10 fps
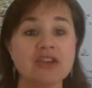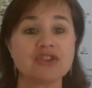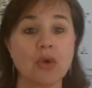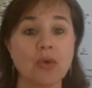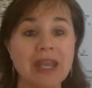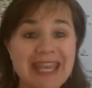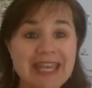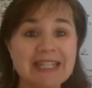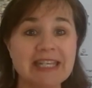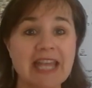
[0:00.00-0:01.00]
So,
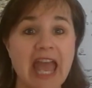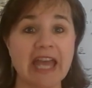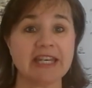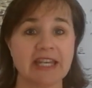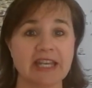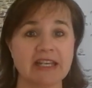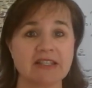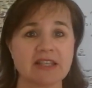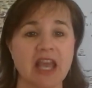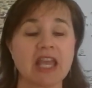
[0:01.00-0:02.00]
ED
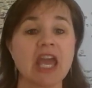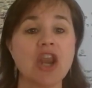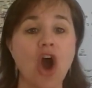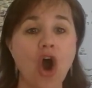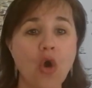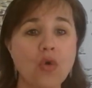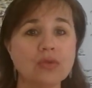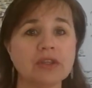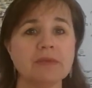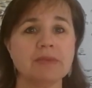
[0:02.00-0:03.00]
endings can
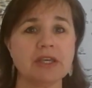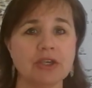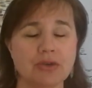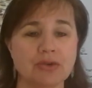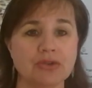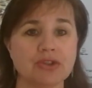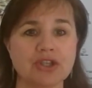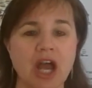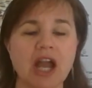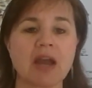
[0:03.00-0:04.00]
only be used to
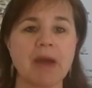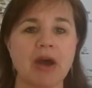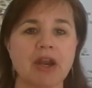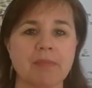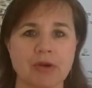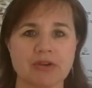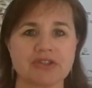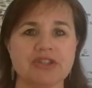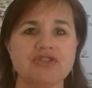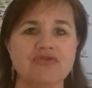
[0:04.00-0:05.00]
talk about a
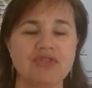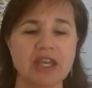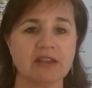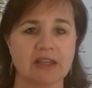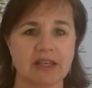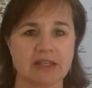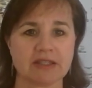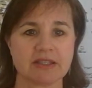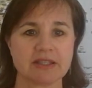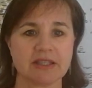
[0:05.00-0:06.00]
person's
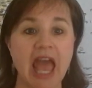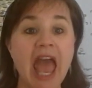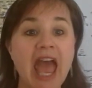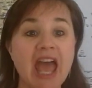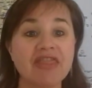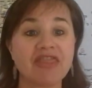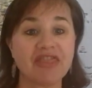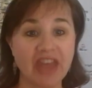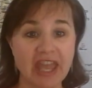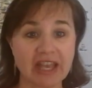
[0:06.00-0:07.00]
feelings. And
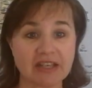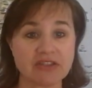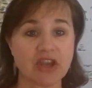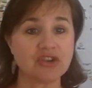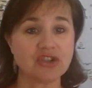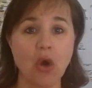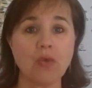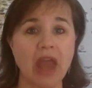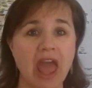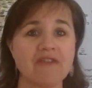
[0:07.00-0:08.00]
things
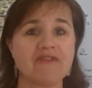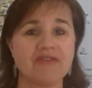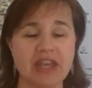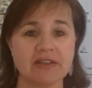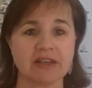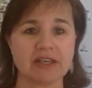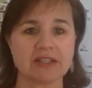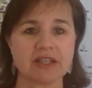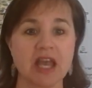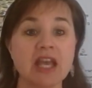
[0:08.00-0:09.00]
don't have
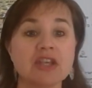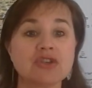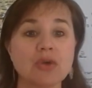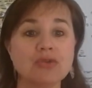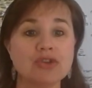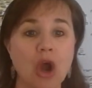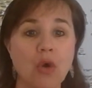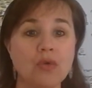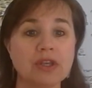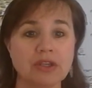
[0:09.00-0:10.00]
feelings, so
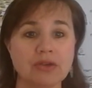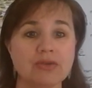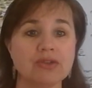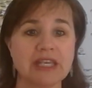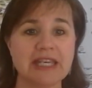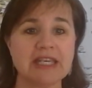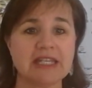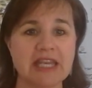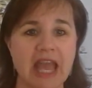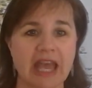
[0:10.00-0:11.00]
don't use ED